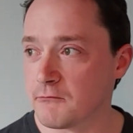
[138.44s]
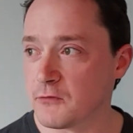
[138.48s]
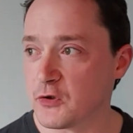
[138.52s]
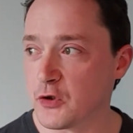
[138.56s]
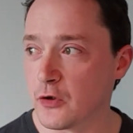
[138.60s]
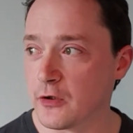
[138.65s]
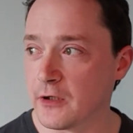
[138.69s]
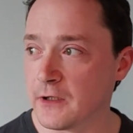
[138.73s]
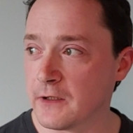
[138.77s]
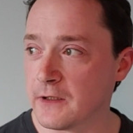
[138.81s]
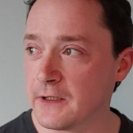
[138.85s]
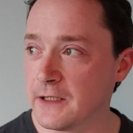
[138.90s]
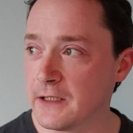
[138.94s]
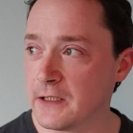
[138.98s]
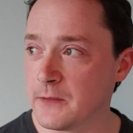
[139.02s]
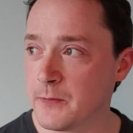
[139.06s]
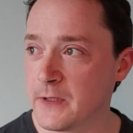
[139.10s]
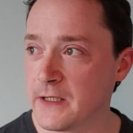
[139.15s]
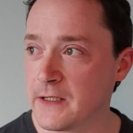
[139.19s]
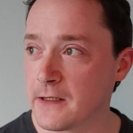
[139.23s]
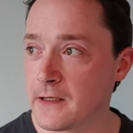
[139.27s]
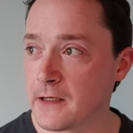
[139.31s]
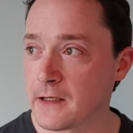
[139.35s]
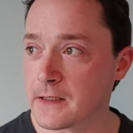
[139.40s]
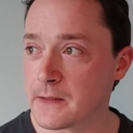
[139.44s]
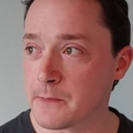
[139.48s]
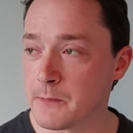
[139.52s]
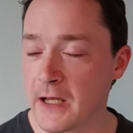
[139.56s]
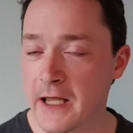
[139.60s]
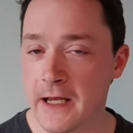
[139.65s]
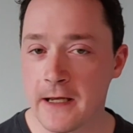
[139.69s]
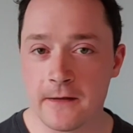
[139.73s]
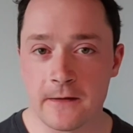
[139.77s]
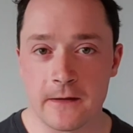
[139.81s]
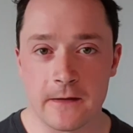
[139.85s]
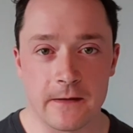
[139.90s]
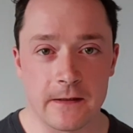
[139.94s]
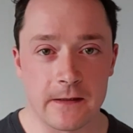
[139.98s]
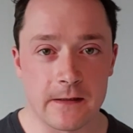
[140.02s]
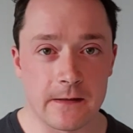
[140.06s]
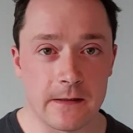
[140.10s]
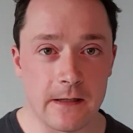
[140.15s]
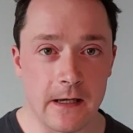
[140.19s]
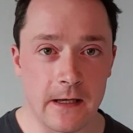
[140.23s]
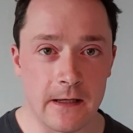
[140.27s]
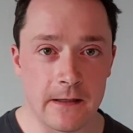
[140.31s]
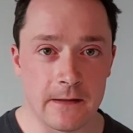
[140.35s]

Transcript: Should it need to be explained